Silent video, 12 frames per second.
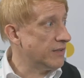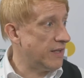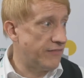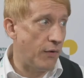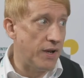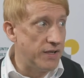
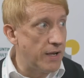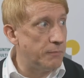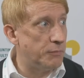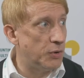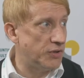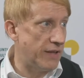they're very
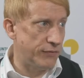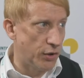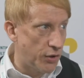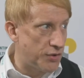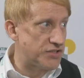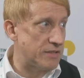nimble, they've
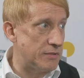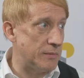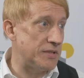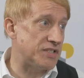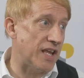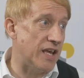learned some of the
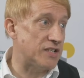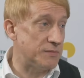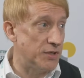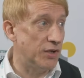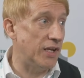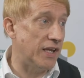mistakes
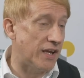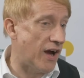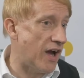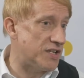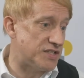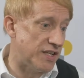the earlier
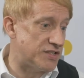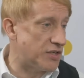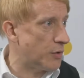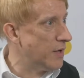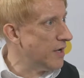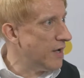guys did.
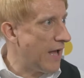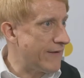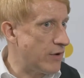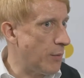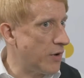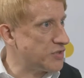So
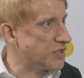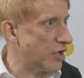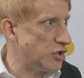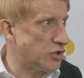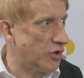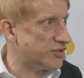everyone's
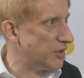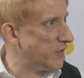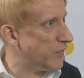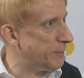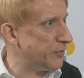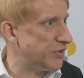kind of
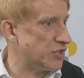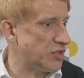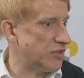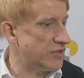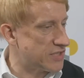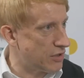jostling for
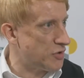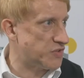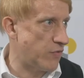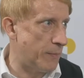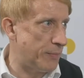position, there's lots of